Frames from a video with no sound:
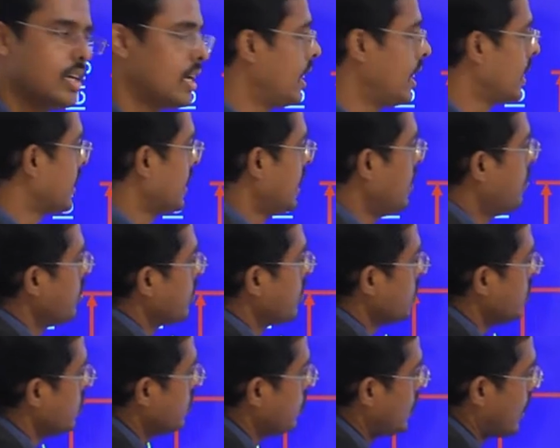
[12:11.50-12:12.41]
I can able
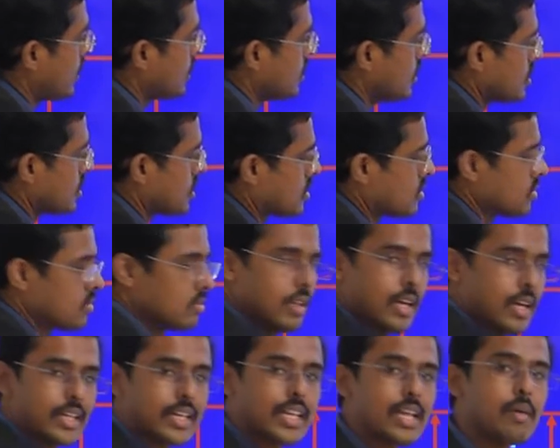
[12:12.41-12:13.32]
to do like this.
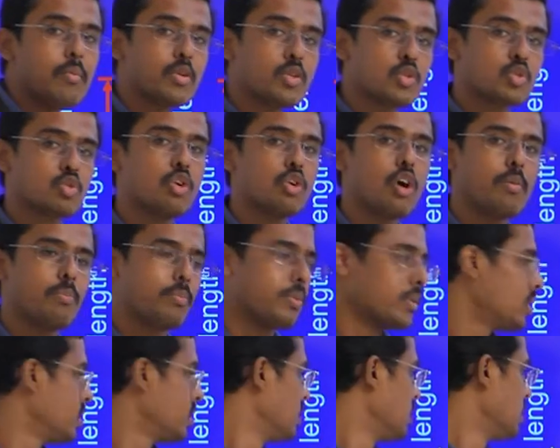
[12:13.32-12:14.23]
I can able to
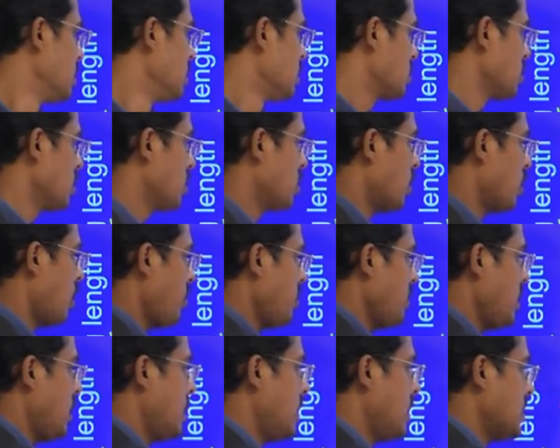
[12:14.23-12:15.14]
stop. So
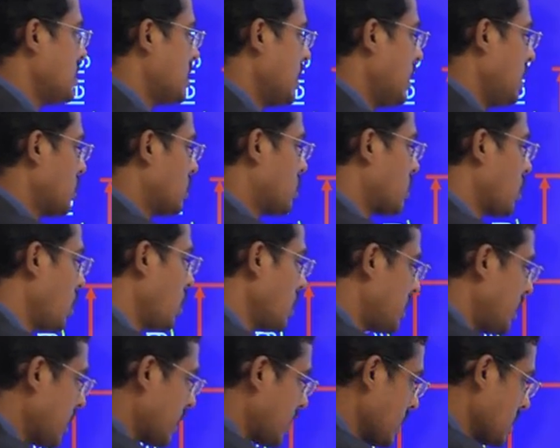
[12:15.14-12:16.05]
nominal design
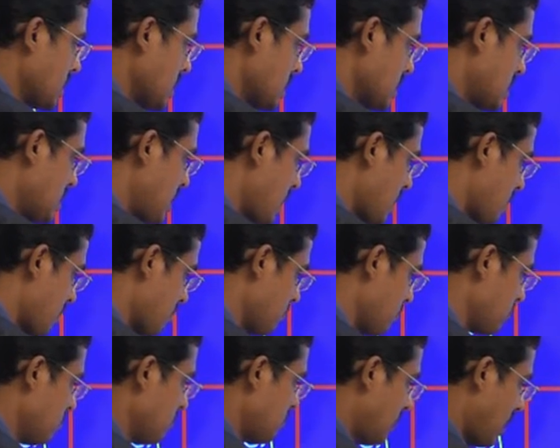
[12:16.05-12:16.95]
throat thickness is there.
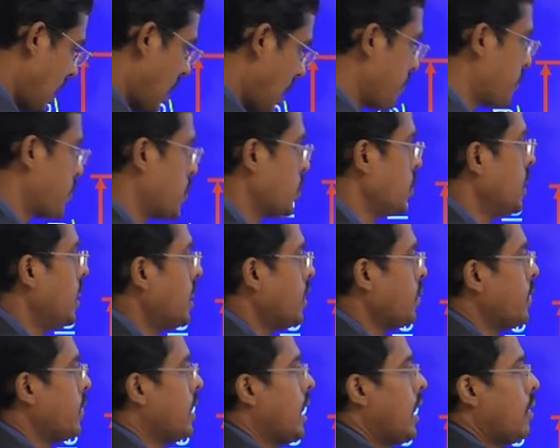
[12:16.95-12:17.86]
Up to
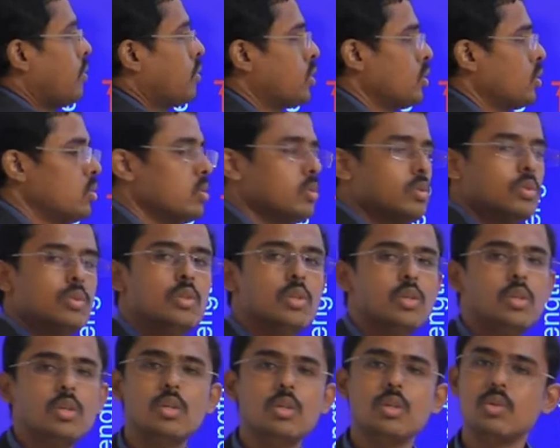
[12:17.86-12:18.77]
that we have to
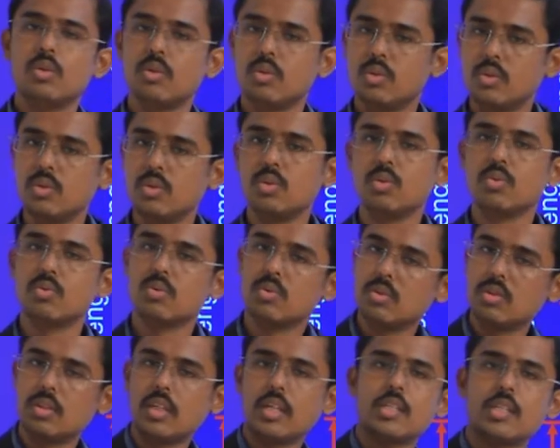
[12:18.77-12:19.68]
do.
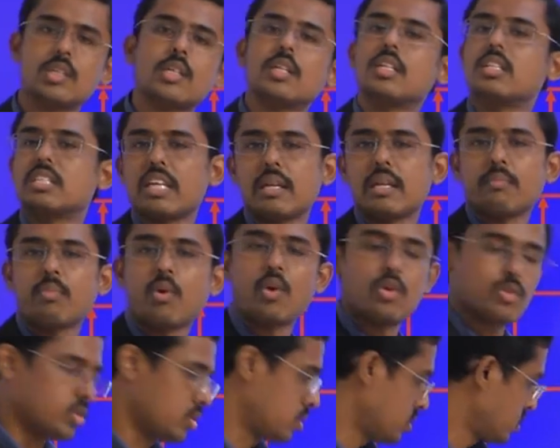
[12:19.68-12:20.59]
That is the design
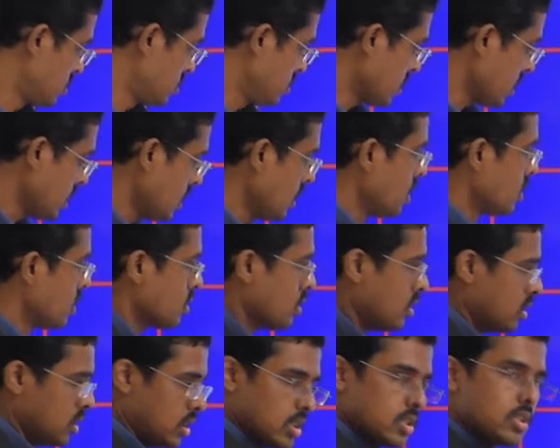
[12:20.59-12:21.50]
process. Okay.
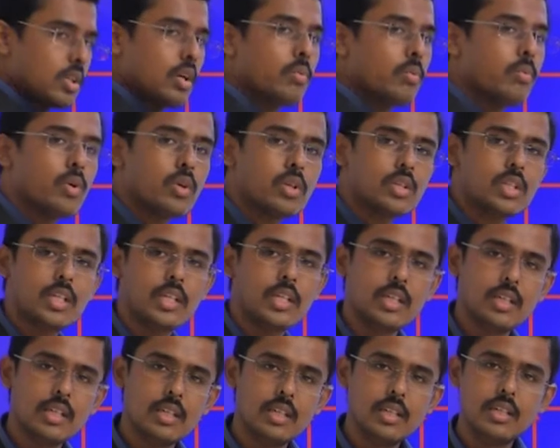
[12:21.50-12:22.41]
So this is about
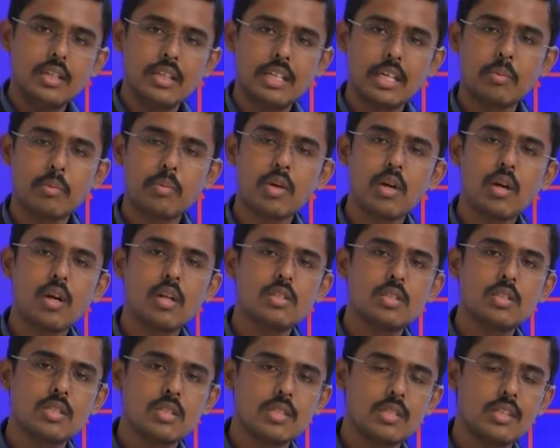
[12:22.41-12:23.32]
the
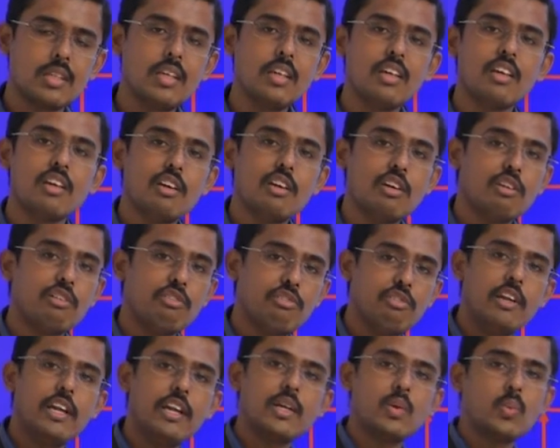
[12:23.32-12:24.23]
terminologies in the
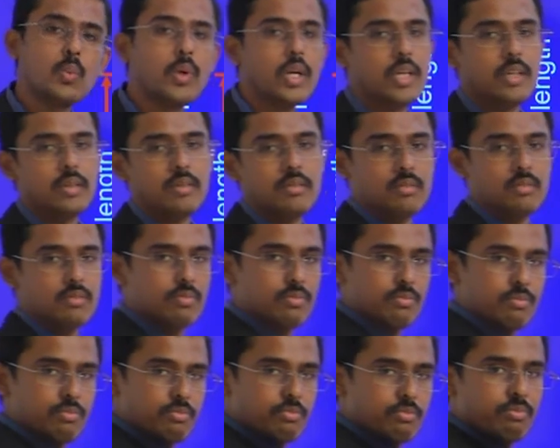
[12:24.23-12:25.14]
fillet weld.
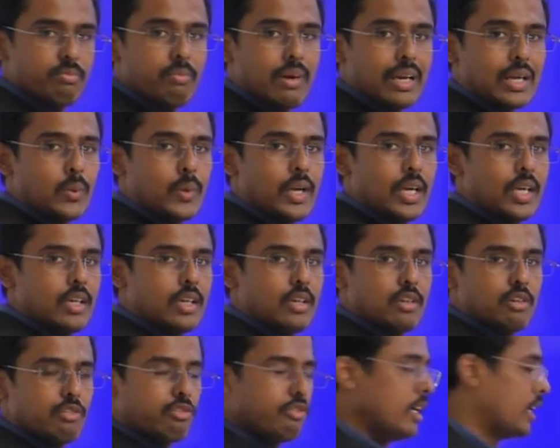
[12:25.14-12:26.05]
Butt weld,
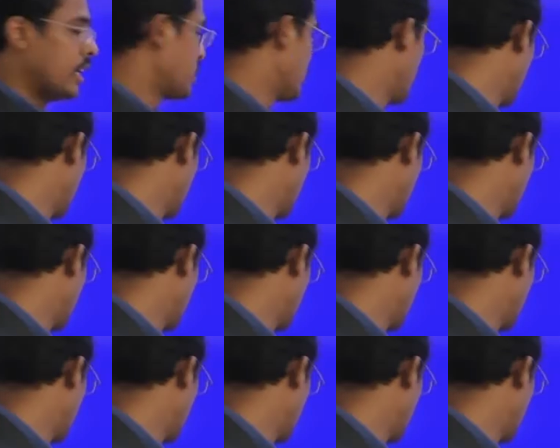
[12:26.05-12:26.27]
fillet